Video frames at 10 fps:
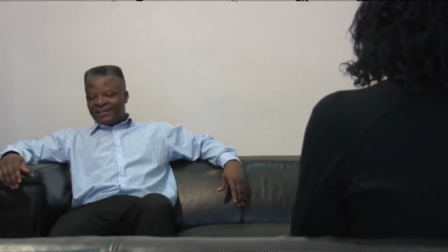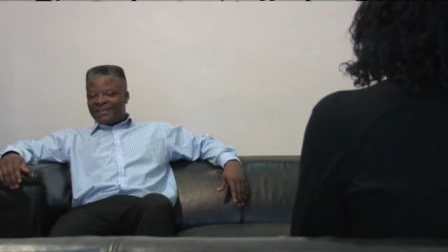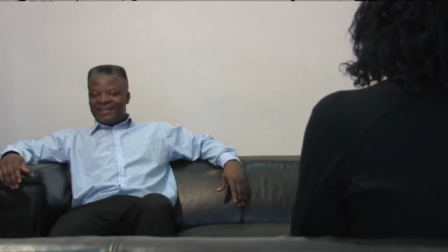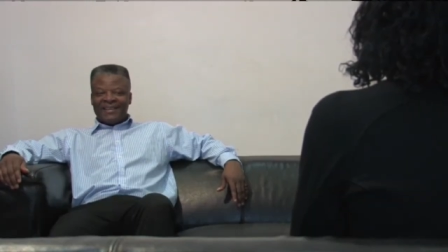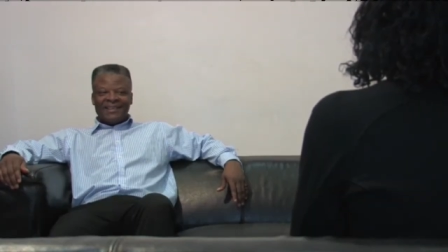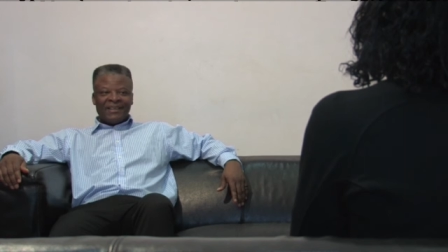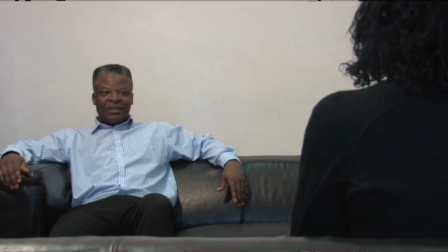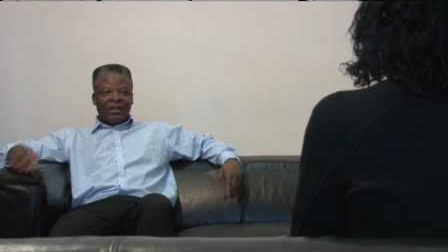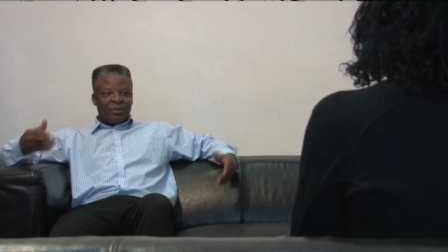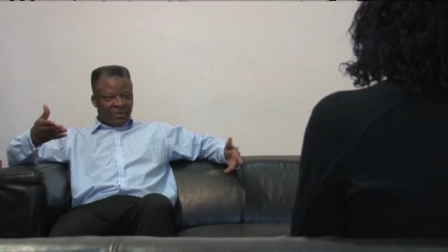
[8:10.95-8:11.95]
Incidentally,
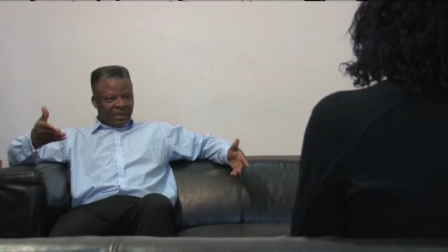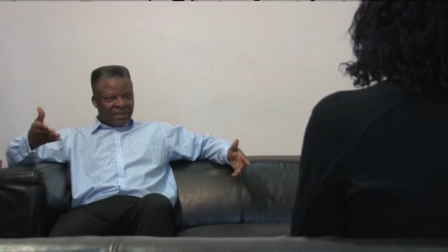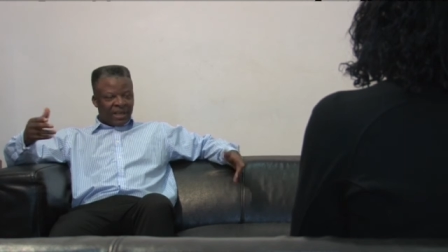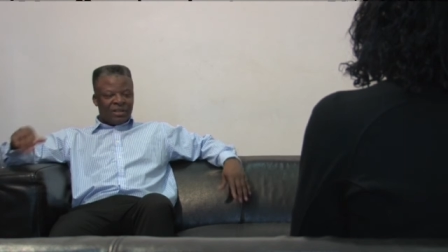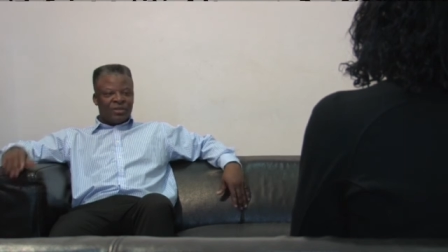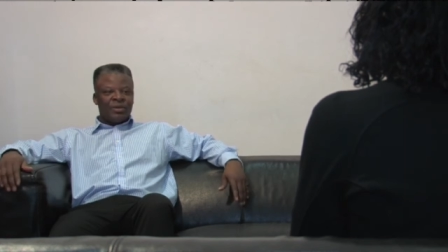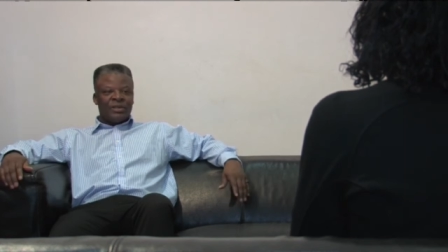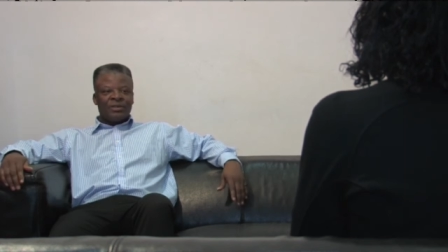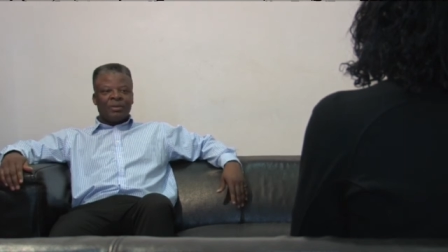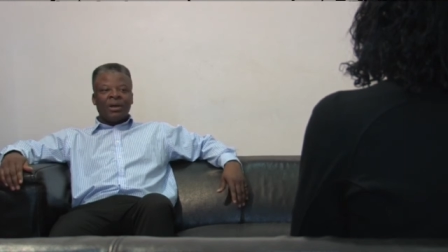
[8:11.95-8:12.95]
as you're
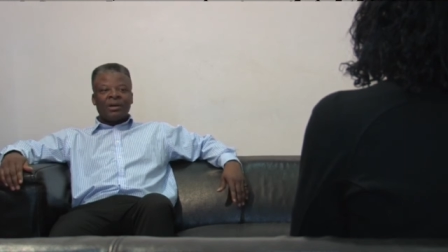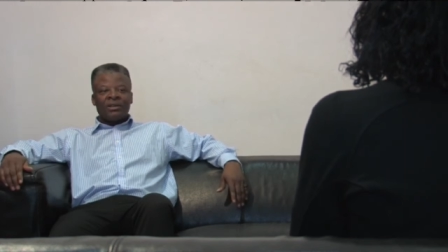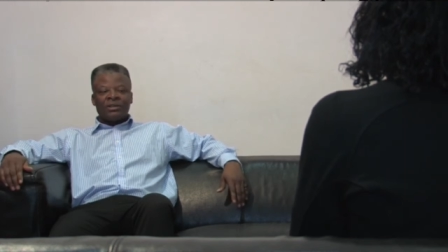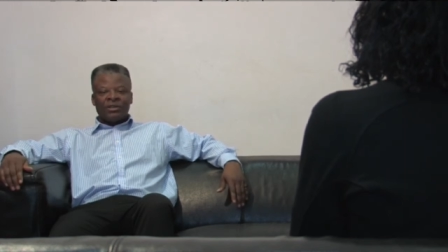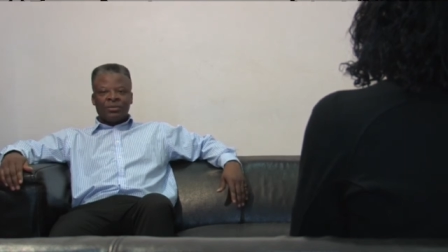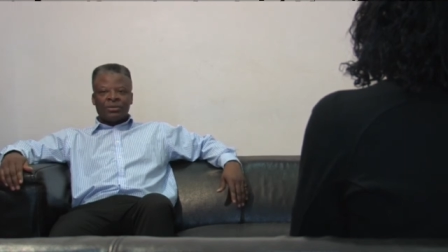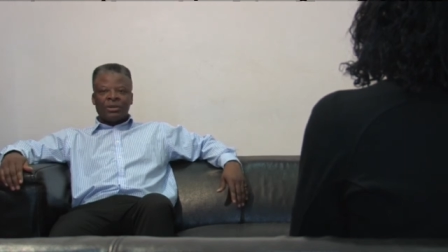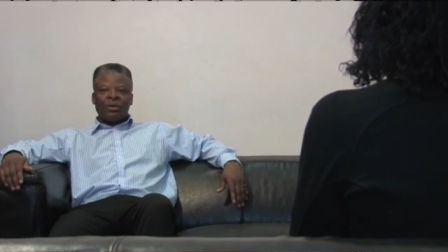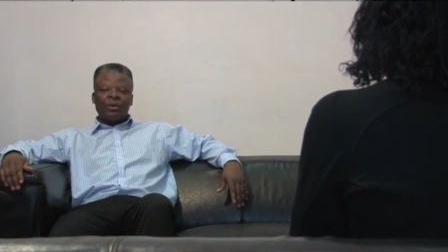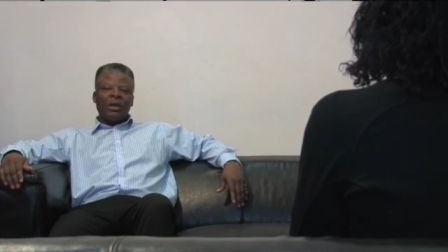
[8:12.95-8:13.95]
into marketing, you
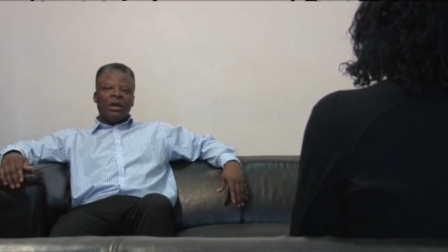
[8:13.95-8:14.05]
will know